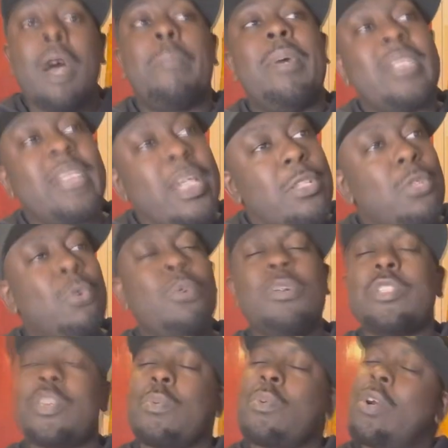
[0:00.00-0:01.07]
But then you
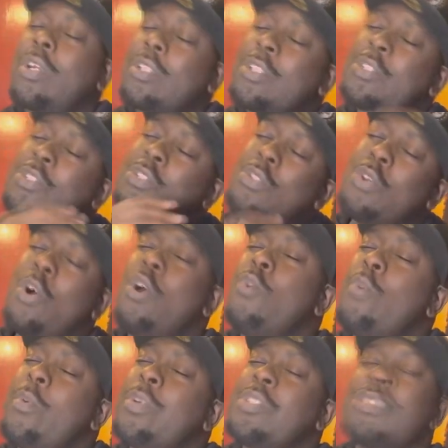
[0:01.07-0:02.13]
also got the
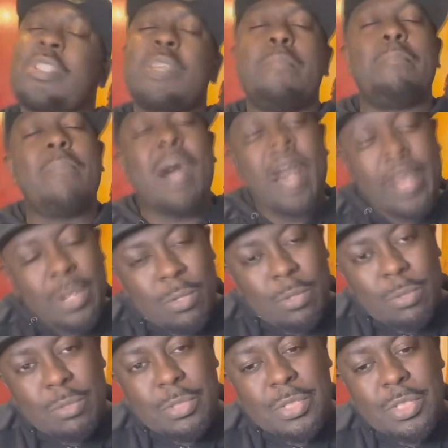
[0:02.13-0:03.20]
story when you see
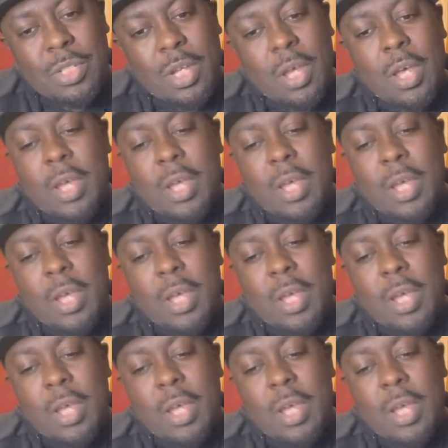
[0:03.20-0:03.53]
Miles'